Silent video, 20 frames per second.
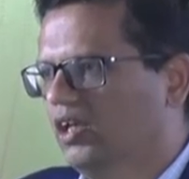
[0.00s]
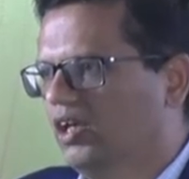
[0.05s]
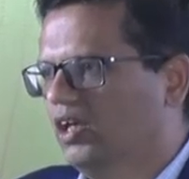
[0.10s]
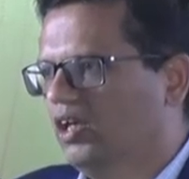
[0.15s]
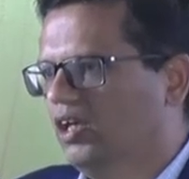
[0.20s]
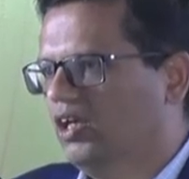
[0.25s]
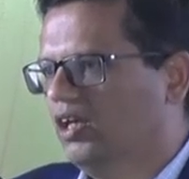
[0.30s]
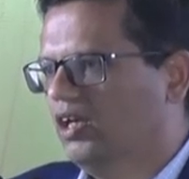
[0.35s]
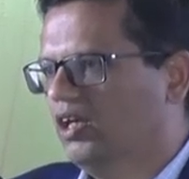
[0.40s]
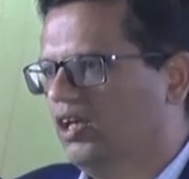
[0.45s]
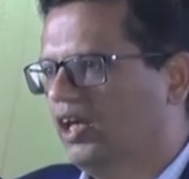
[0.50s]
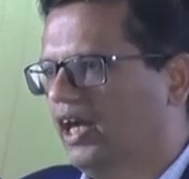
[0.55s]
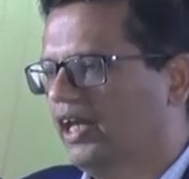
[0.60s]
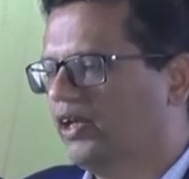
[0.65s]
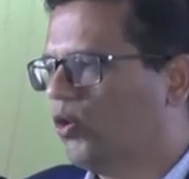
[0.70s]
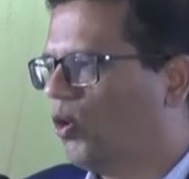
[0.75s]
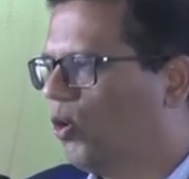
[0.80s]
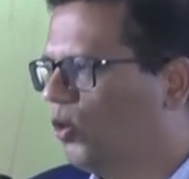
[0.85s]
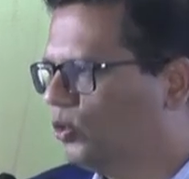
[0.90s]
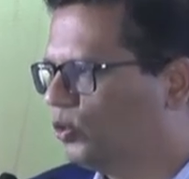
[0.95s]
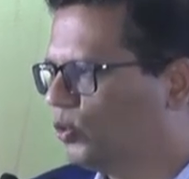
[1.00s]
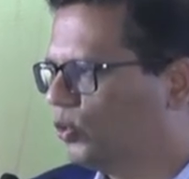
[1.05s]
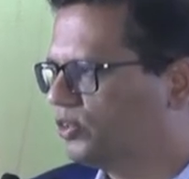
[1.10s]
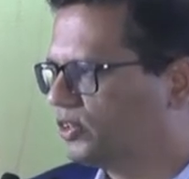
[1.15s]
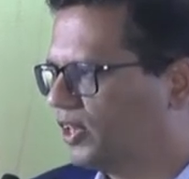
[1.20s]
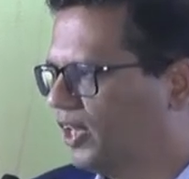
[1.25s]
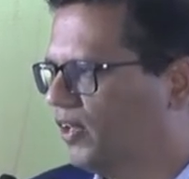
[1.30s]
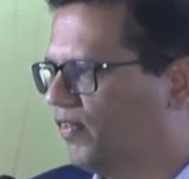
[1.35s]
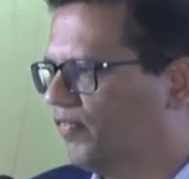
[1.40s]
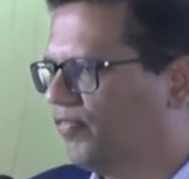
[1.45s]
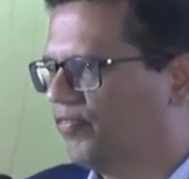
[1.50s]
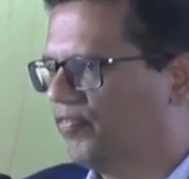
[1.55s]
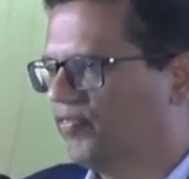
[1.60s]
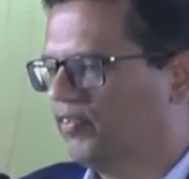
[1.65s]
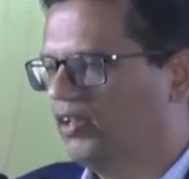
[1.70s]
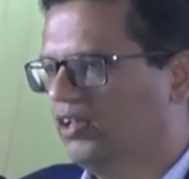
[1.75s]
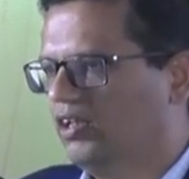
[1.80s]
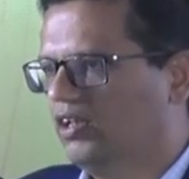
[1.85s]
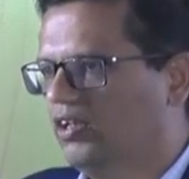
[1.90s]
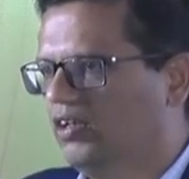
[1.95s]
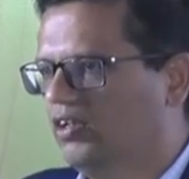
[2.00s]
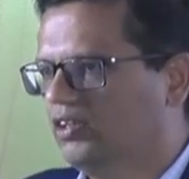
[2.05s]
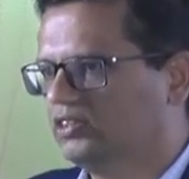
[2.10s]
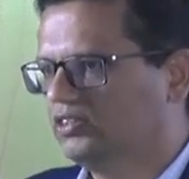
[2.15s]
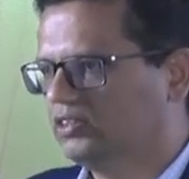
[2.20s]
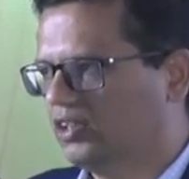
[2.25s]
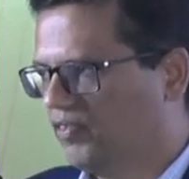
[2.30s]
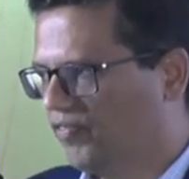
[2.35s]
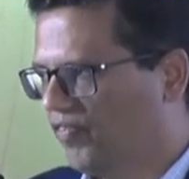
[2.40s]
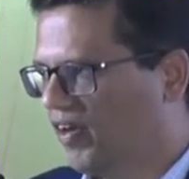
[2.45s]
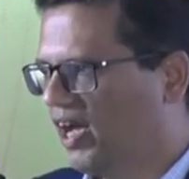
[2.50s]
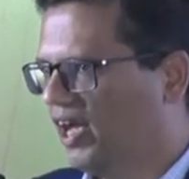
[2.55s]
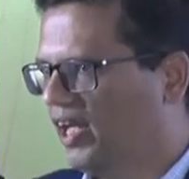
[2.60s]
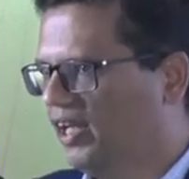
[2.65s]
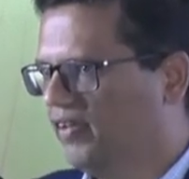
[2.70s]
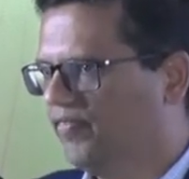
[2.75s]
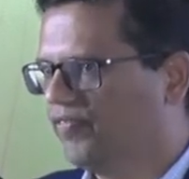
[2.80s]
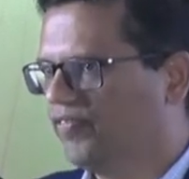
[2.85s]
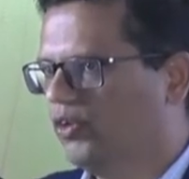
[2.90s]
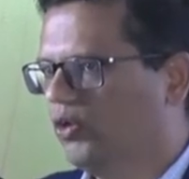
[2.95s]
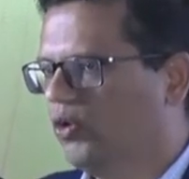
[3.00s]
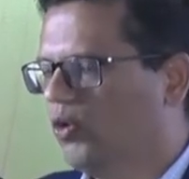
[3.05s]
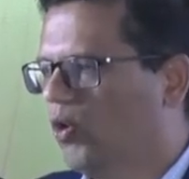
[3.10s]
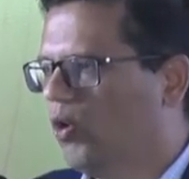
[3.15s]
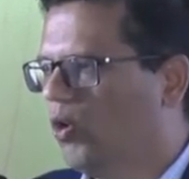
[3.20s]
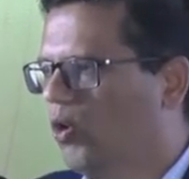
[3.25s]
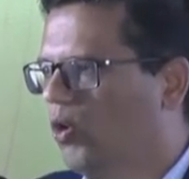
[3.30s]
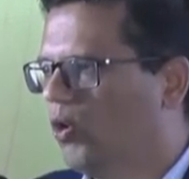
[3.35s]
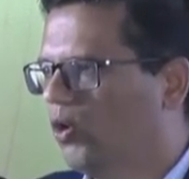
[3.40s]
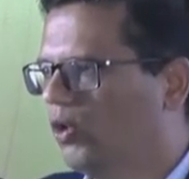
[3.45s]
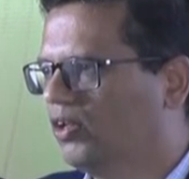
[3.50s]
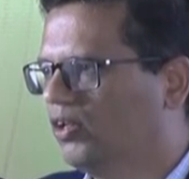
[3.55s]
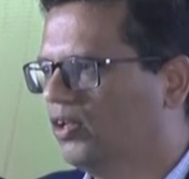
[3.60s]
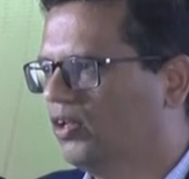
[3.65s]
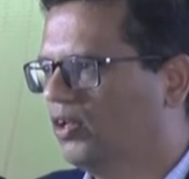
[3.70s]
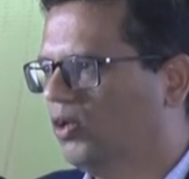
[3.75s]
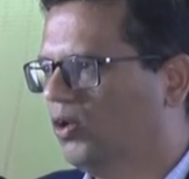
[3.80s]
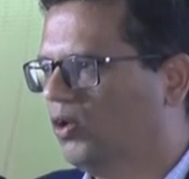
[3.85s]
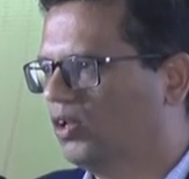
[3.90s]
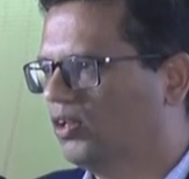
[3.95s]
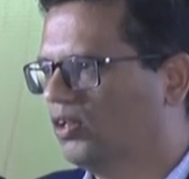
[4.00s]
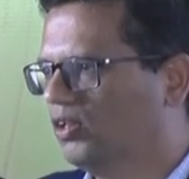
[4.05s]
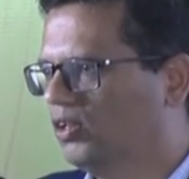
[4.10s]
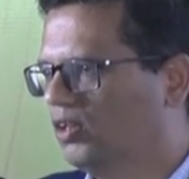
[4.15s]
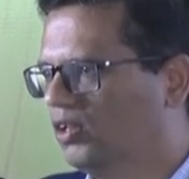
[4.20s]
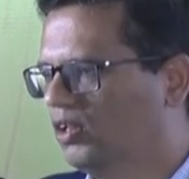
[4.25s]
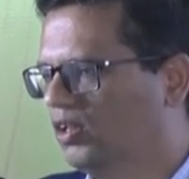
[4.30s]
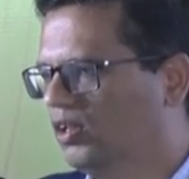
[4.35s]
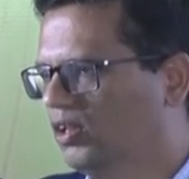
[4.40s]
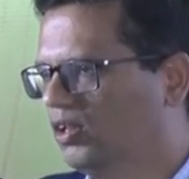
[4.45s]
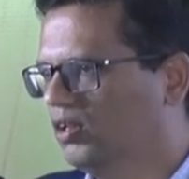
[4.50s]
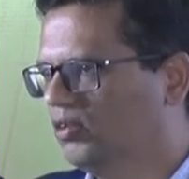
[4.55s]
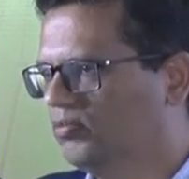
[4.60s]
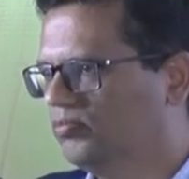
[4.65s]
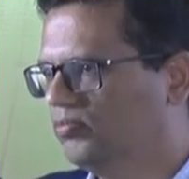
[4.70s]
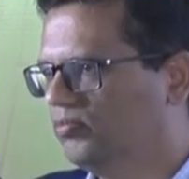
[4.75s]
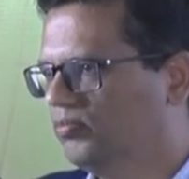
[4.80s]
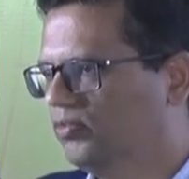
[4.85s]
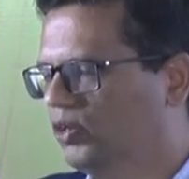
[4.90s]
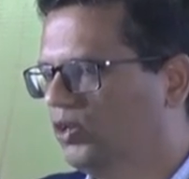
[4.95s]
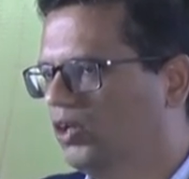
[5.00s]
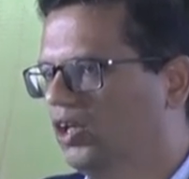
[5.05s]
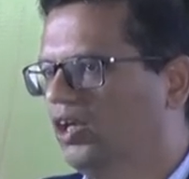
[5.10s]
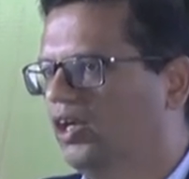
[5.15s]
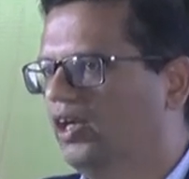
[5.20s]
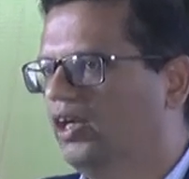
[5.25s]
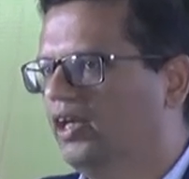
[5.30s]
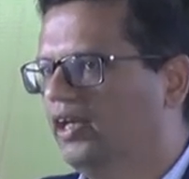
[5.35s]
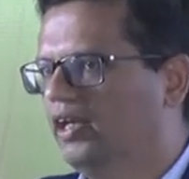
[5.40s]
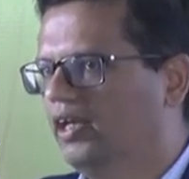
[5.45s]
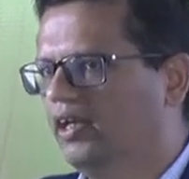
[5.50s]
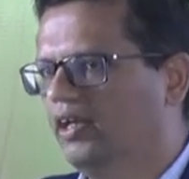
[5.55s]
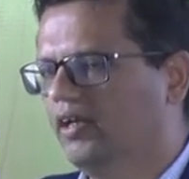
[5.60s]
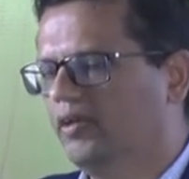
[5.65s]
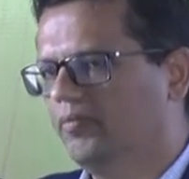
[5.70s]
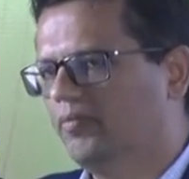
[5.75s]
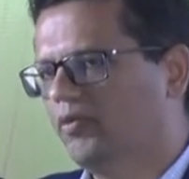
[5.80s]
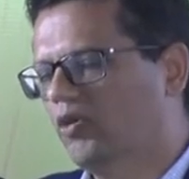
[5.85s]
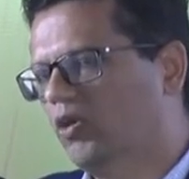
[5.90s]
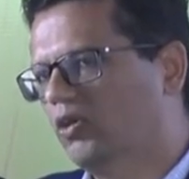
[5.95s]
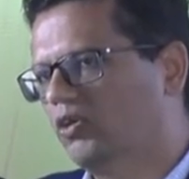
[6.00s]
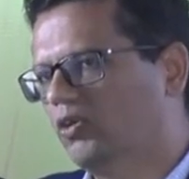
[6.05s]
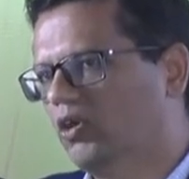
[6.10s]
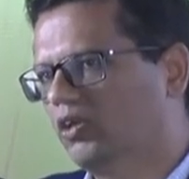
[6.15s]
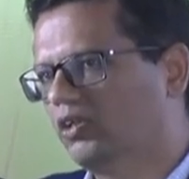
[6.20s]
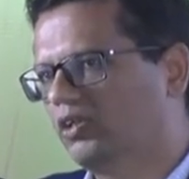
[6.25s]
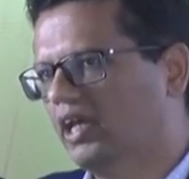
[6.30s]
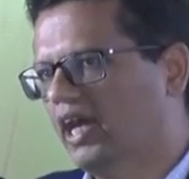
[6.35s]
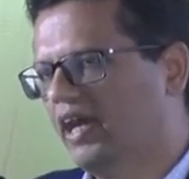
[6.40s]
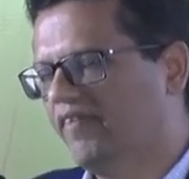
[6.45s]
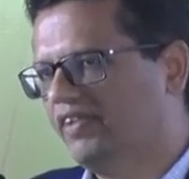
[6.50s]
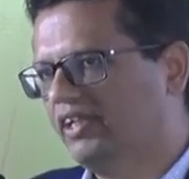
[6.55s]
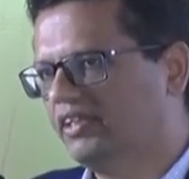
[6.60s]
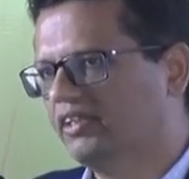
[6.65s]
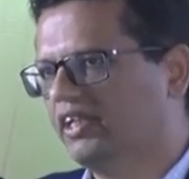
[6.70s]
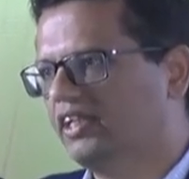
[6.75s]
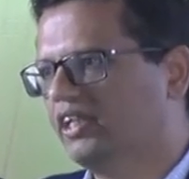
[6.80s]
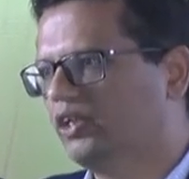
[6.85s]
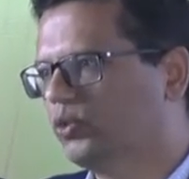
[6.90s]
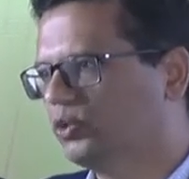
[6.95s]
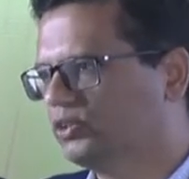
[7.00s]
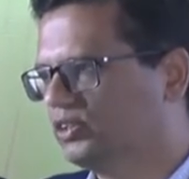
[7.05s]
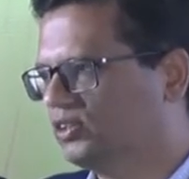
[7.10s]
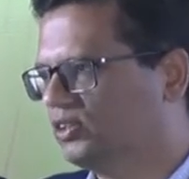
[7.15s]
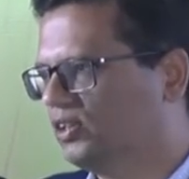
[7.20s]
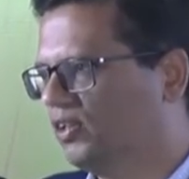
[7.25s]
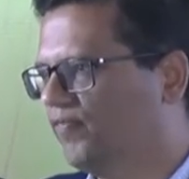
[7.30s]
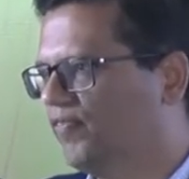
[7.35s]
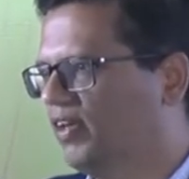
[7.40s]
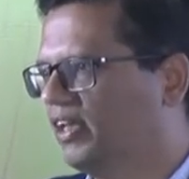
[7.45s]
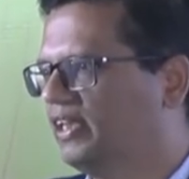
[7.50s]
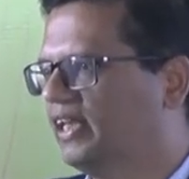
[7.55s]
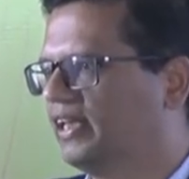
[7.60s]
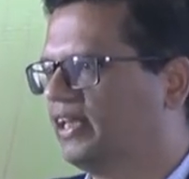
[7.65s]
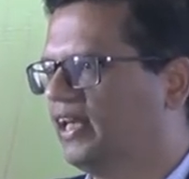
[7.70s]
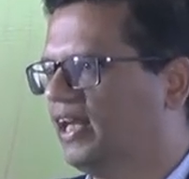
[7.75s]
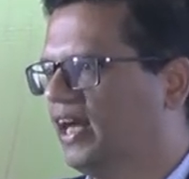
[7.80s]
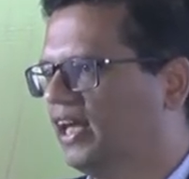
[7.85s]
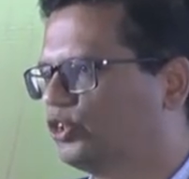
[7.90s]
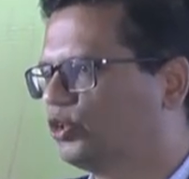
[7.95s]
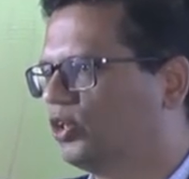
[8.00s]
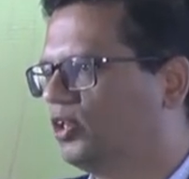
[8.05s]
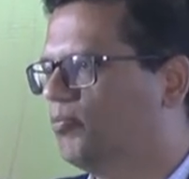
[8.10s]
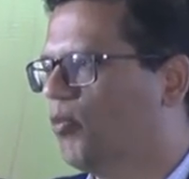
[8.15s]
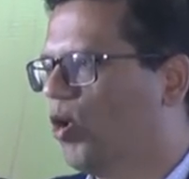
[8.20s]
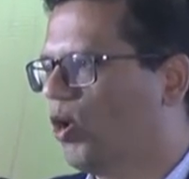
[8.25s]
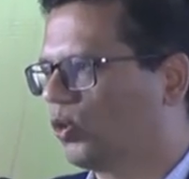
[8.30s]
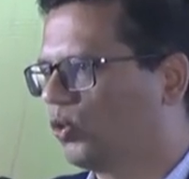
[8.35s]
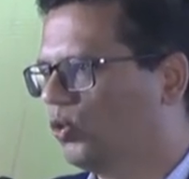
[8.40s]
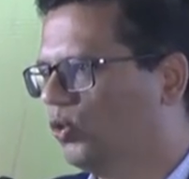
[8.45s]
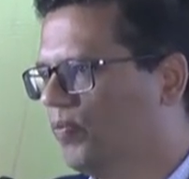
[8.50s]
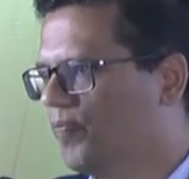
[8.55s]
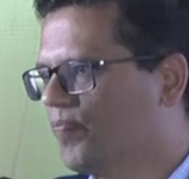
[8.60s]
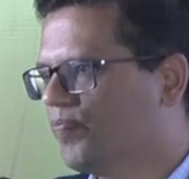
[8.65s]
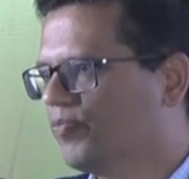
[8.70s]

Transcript: Uh, and all those kind of uh, survive on, on uh, you know, on, on having that ecosystem where they can actually borrow